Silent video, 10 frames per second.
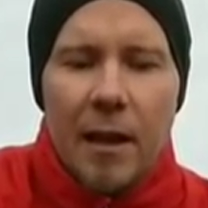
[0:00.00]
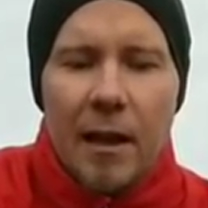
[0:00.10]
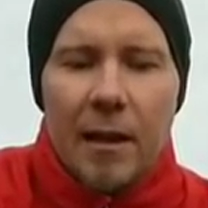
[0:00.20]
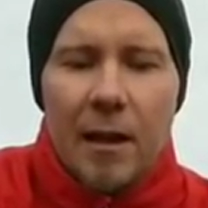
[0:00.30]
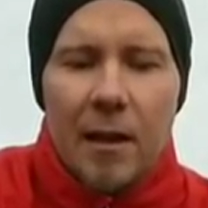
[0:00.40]

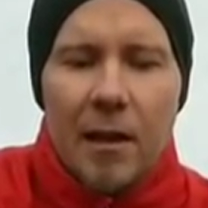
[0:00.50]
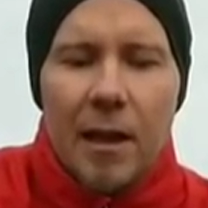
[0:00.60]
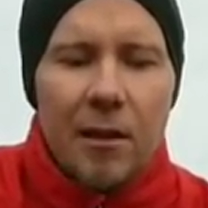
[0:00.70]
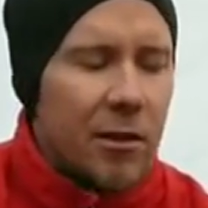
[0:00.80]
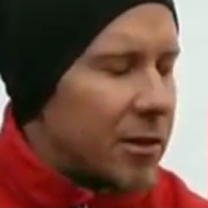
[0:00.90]
and I can
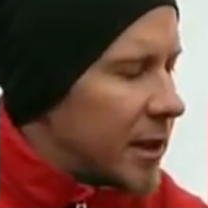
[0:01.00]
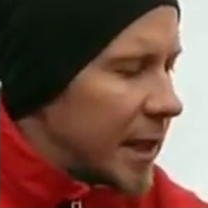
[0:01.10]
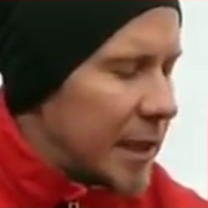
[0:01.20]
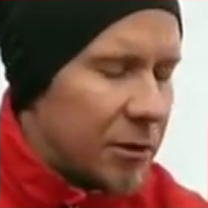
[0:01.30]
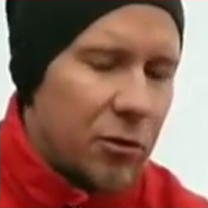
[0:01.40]
get the
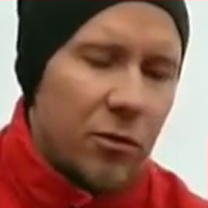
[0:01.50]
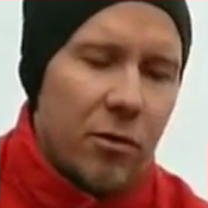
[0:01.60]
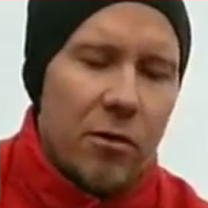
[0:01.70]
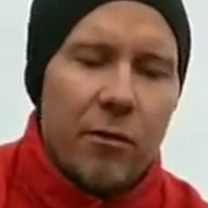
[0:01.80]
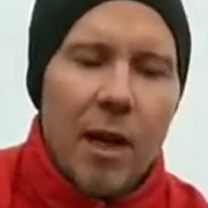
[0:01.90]

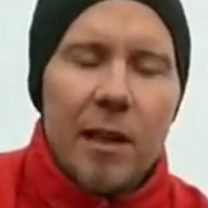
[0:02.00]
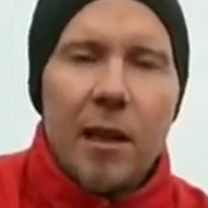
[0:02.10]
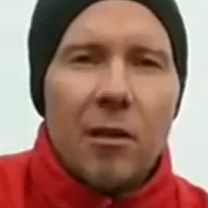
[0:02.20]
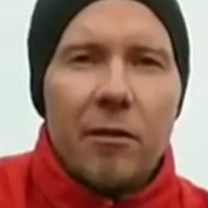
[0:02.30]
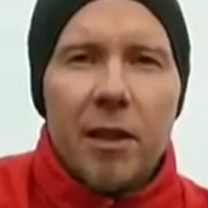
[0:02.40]
CD2 flight
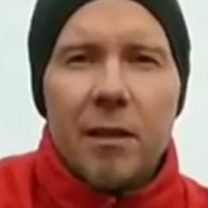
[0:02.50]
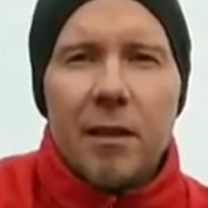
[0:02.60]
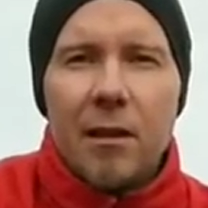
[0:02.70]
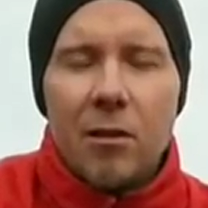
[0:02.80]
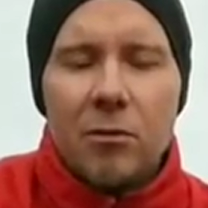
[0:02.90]
out of it
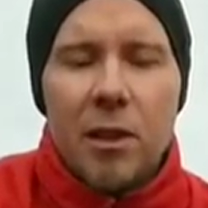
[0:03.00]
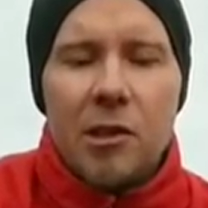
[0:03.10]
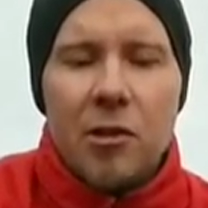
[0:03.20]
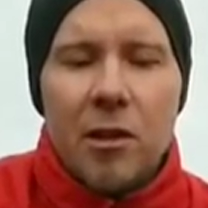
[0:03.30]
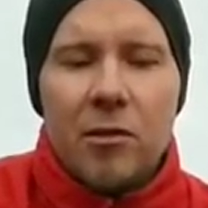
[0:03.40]
in those
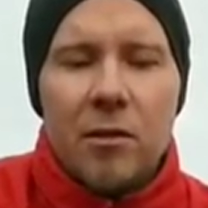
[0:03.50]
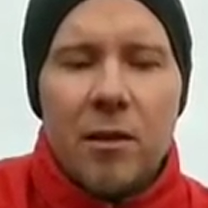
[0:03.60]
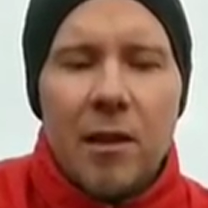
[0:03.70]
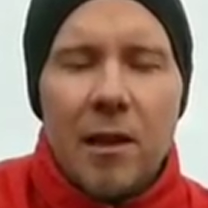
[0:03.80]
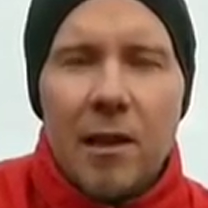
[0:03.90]
situations.
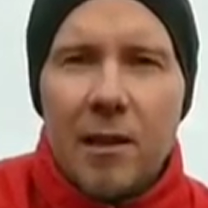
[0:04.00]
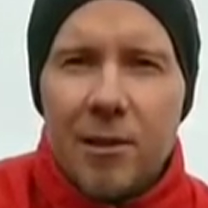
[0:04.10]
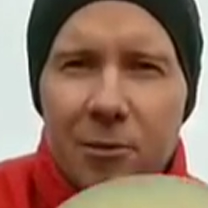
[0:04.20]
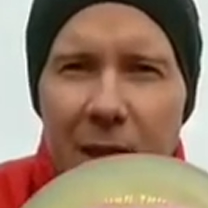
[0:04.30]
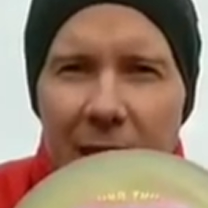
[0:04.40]

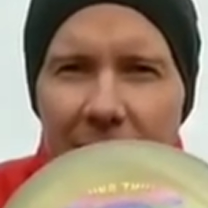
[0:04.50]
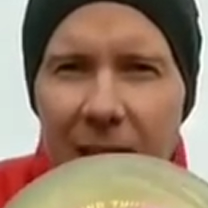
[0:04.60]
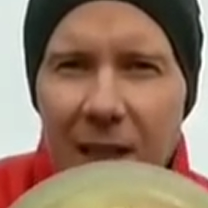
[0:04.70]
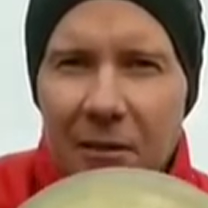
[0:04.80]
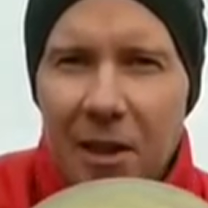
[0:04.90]
Really
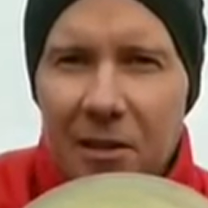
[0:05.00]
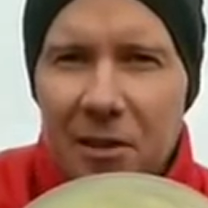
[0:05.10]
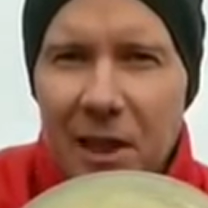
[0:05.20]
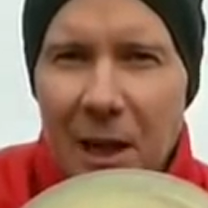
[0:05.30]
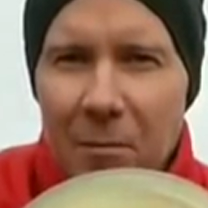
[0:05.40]
loving the
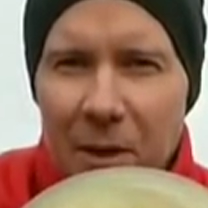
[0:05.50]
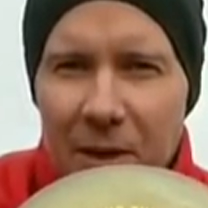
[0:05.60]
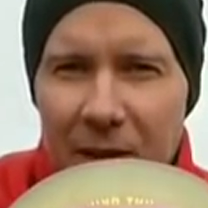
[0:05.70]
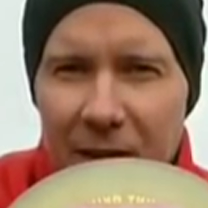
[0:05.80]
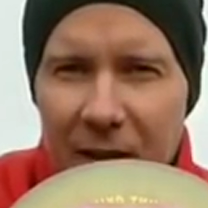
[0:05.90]
stamp.
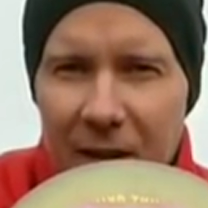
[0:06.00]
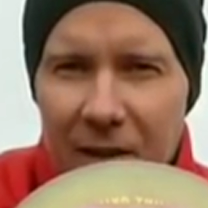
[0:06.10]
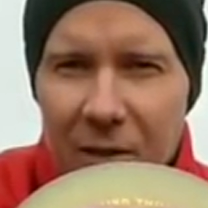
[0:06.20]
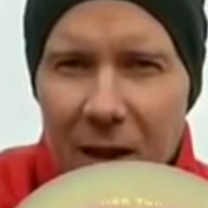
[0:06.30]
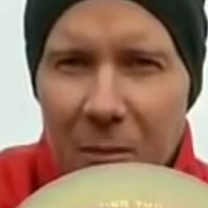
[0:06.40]

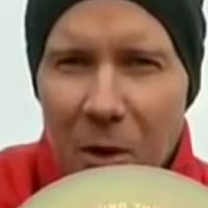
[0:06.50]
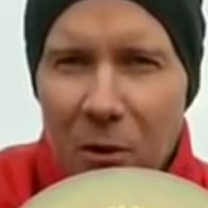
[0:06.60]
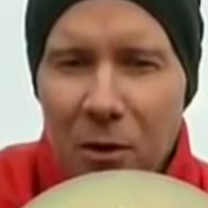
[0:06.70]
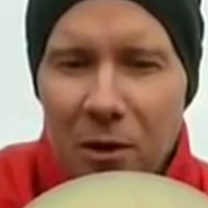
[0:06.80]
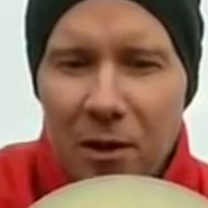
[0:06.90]
The
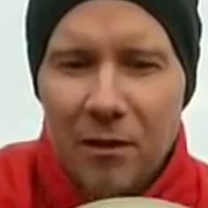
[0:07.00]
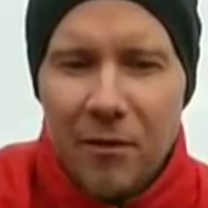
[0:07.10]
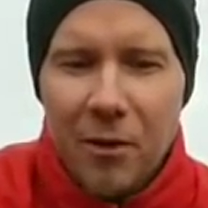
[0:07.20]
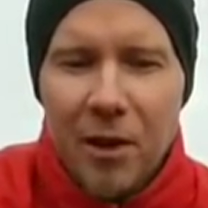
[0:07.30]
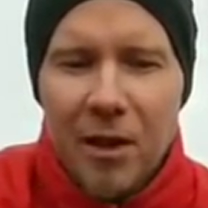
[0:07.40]
rainbow
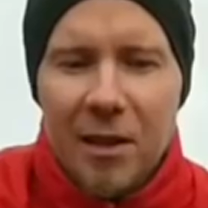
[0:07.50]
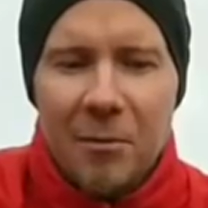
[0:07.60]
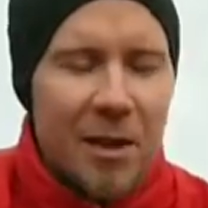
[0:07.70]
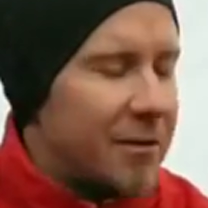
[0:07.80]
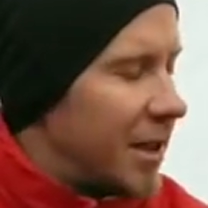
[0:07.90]
foil is
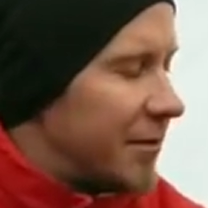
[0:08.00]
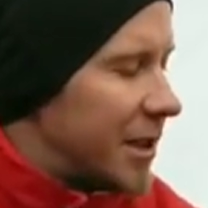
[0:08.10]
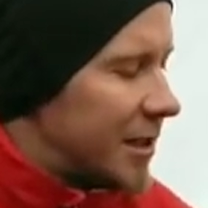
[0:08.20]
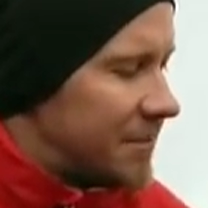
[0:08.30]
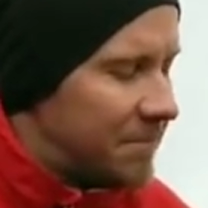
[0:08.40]
my
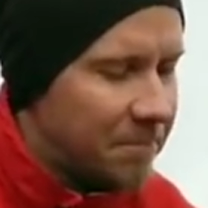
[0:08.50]
favorite.